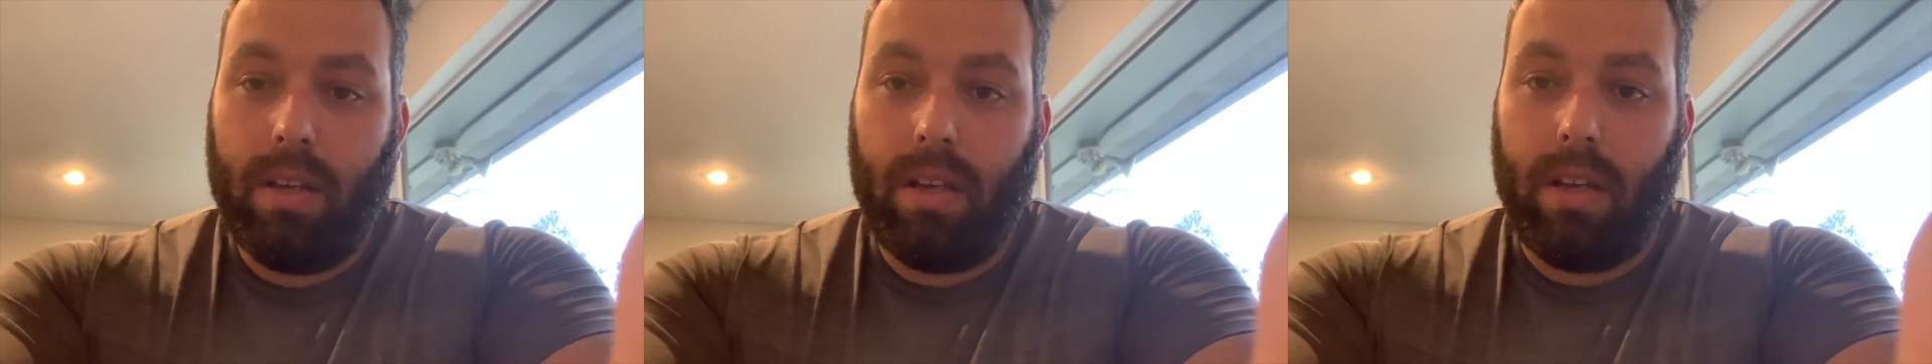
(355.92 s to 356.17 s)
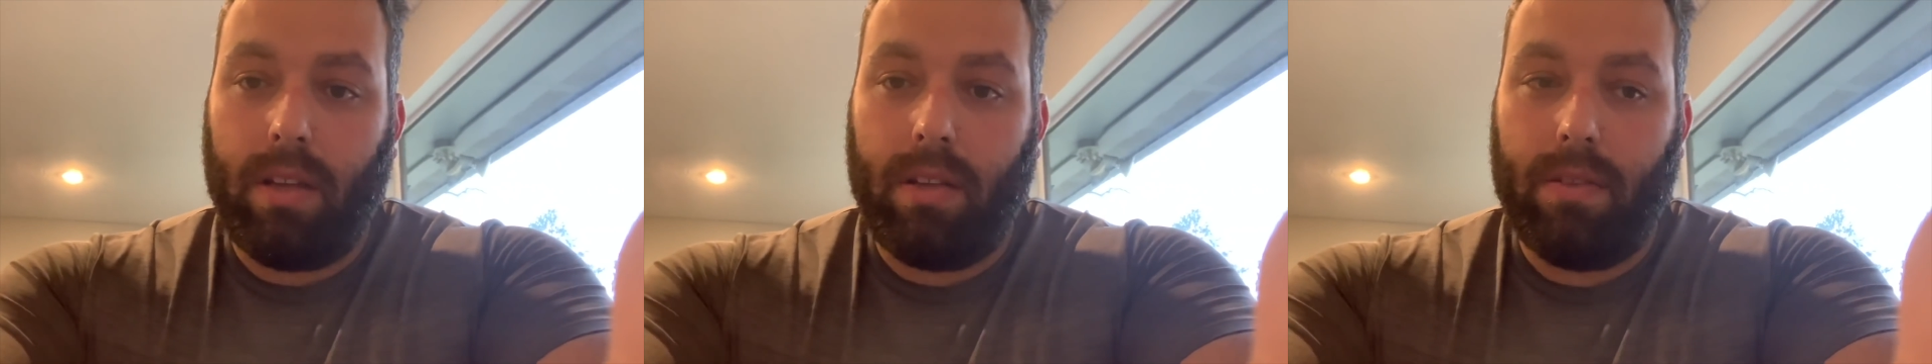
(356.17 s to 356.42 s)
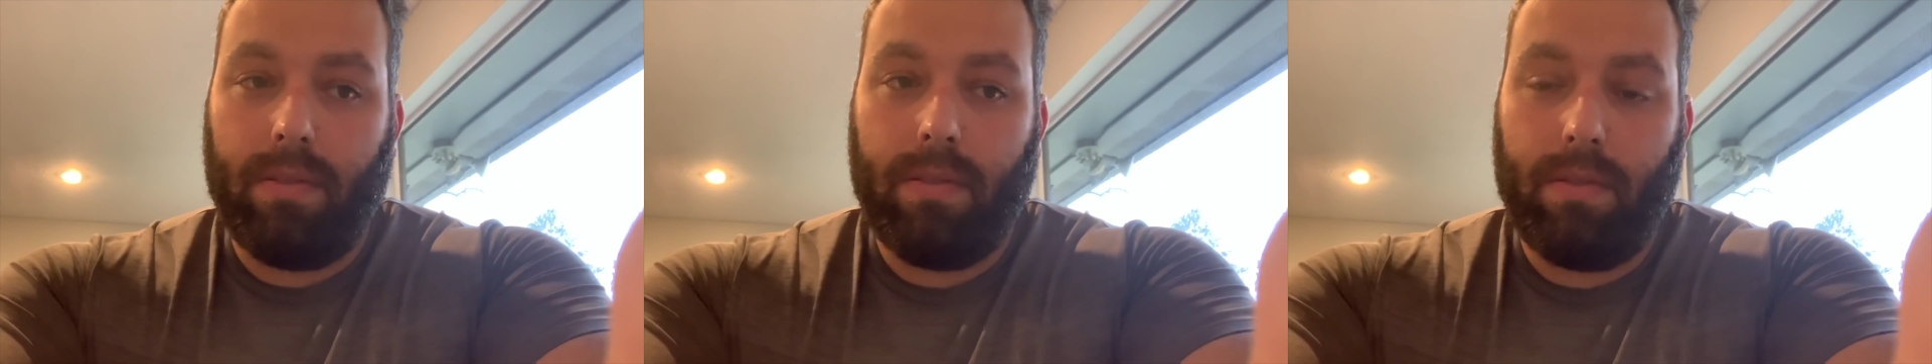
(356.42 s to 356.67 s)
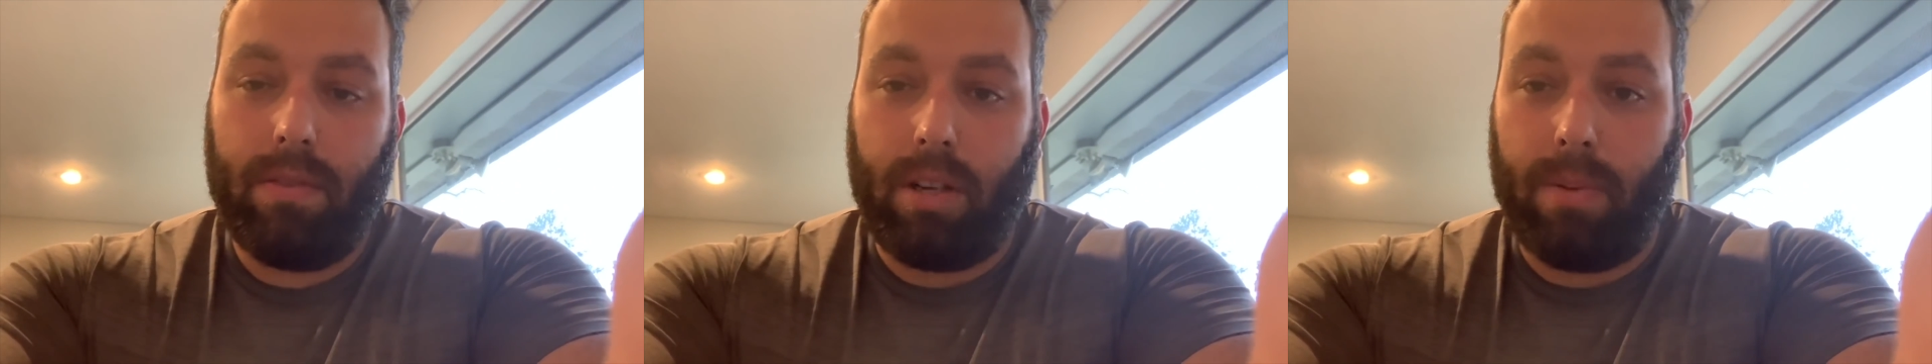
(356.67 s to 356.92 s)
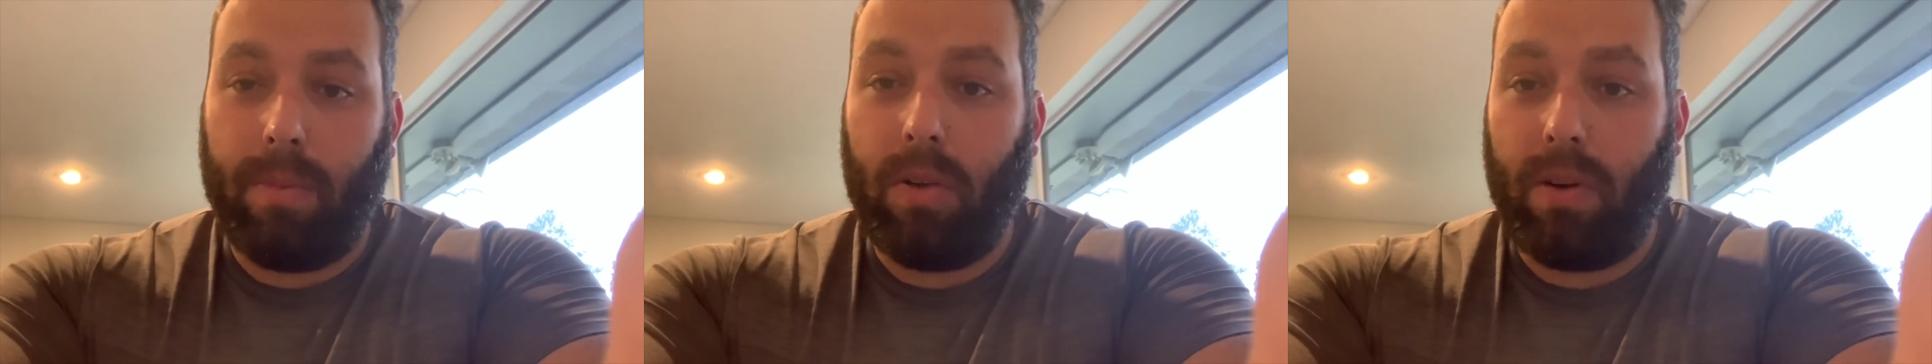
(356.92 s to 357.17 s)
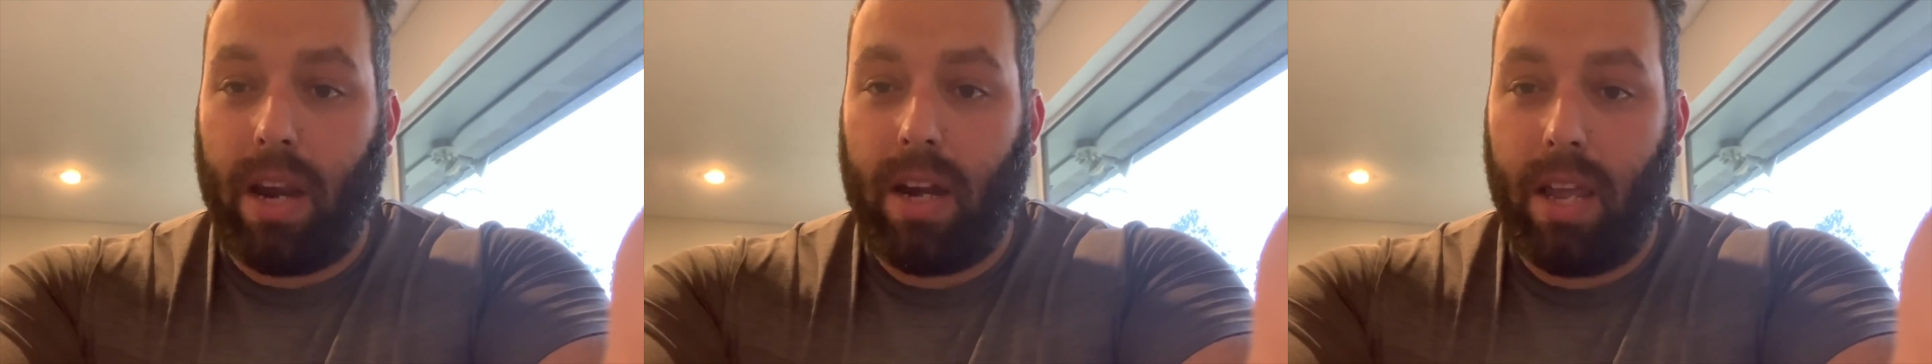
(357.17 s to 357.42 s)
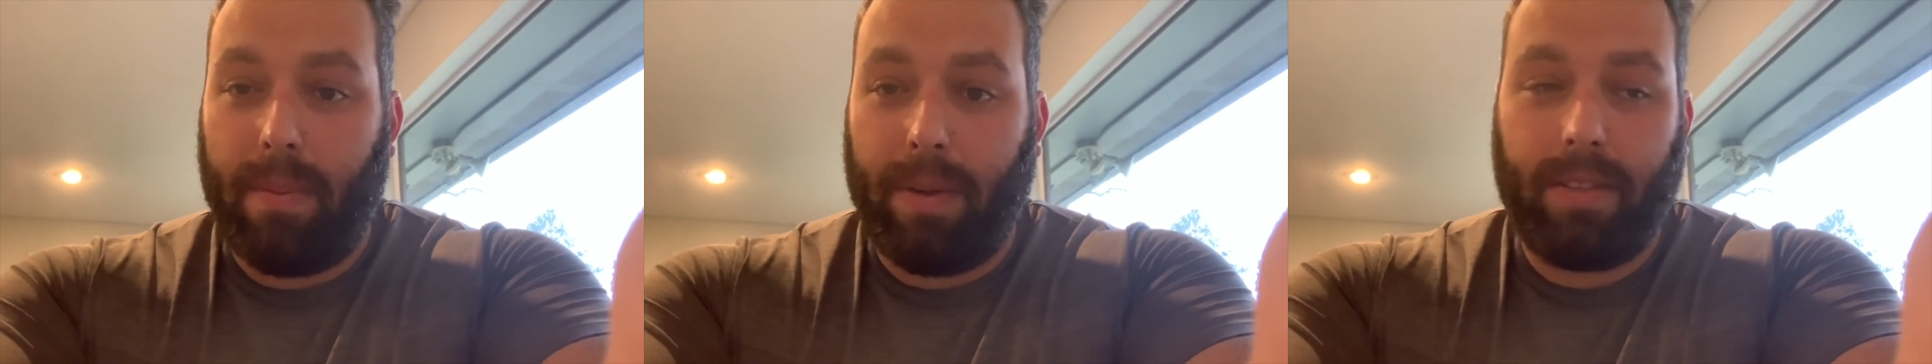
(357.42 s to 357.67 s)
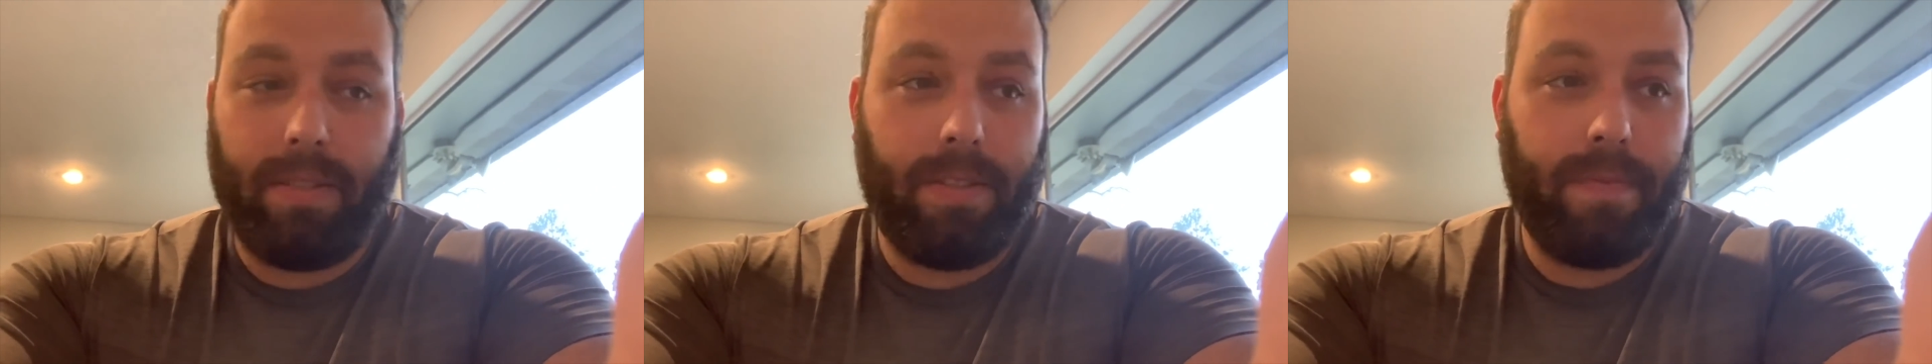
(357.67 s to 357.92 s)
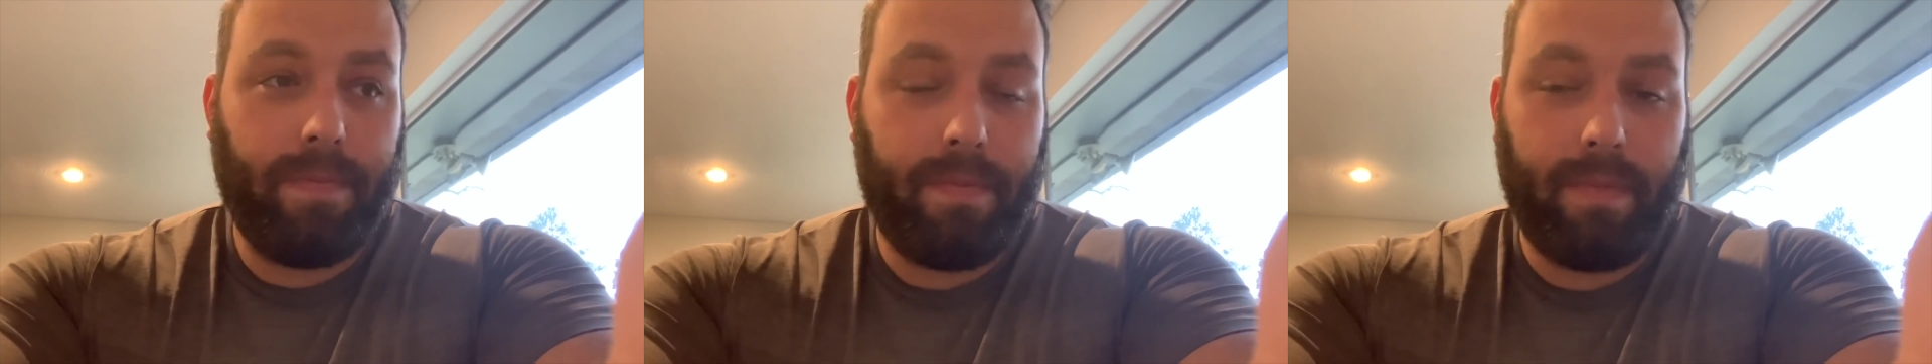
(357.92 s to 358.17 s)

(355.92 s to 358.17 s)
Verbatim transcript: uh, thermodynamics.